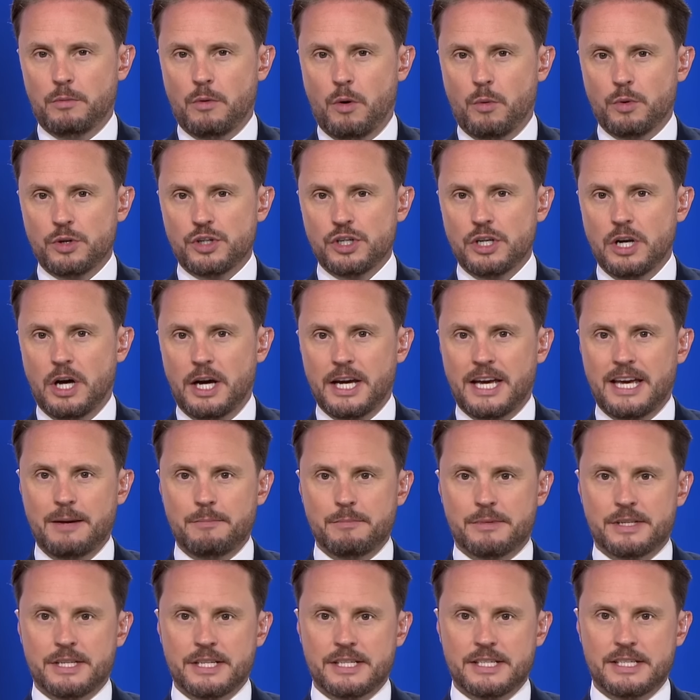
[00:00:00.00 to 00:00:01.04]
What would you like
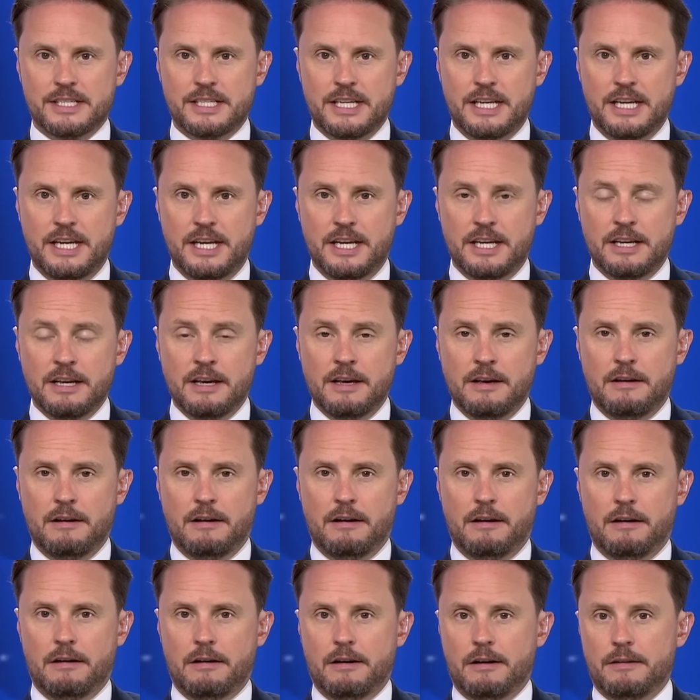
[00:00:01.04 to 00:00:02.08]
him to see
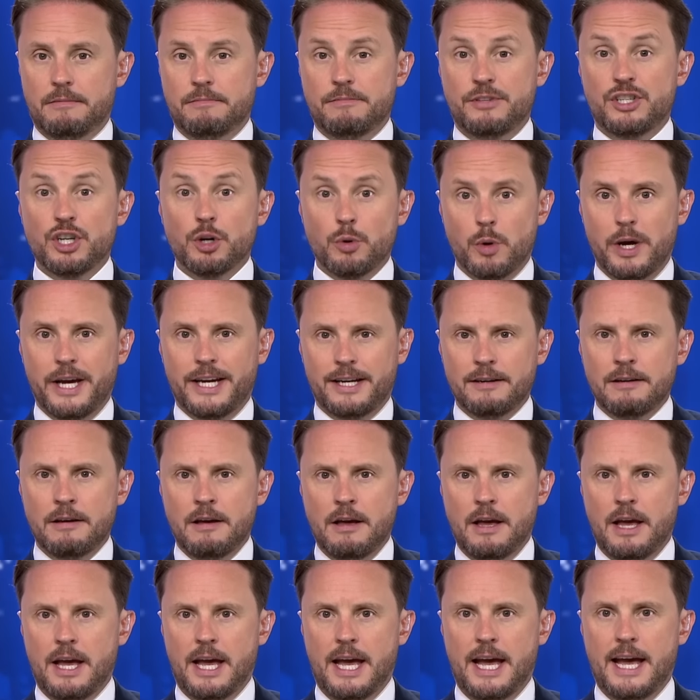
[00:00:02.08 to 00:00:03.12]
doing
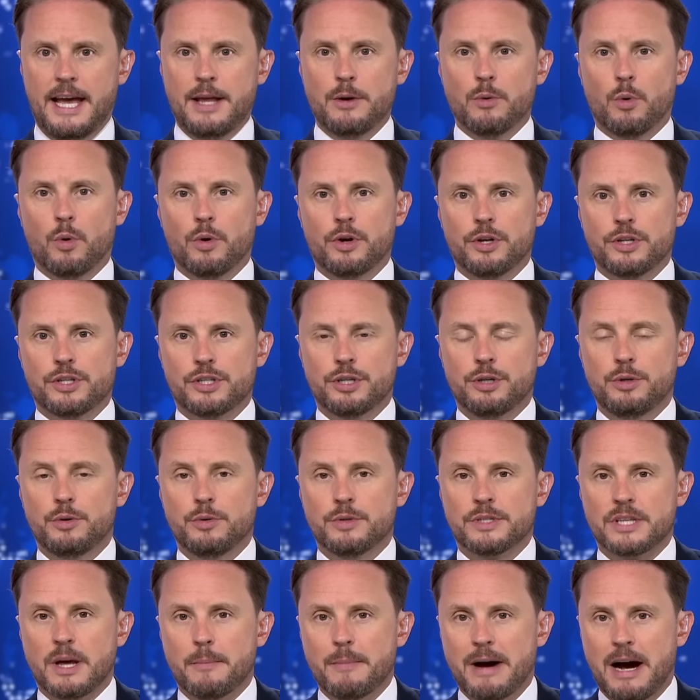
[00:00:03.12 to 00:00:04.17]
in order
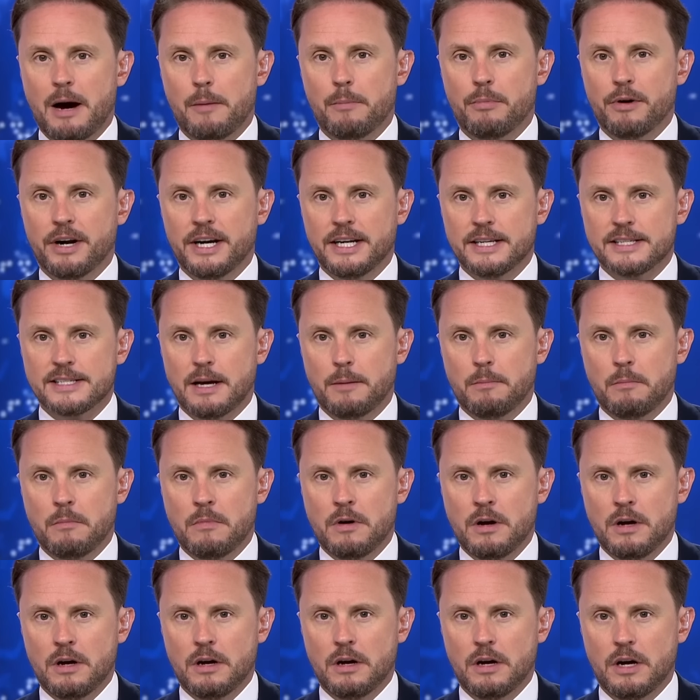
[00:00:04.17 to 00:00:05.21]
to somehow bring some